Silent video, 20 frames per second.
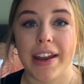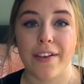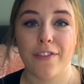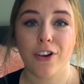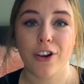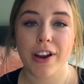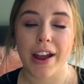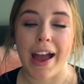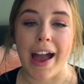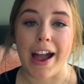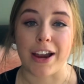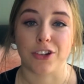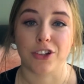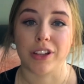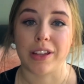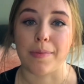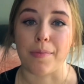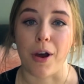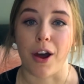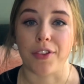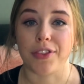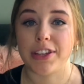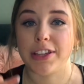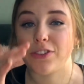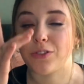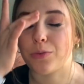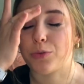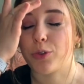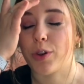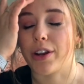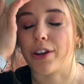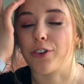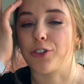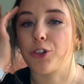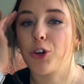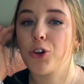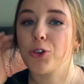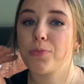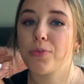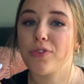never actually bought these from Trader
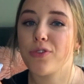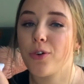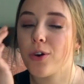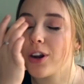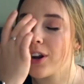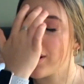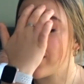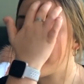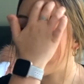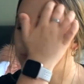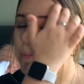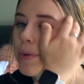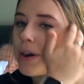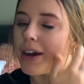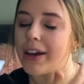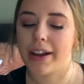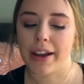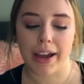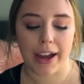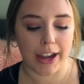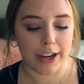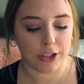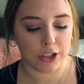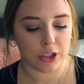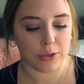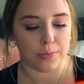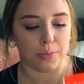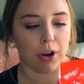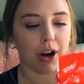Joe's before, but I just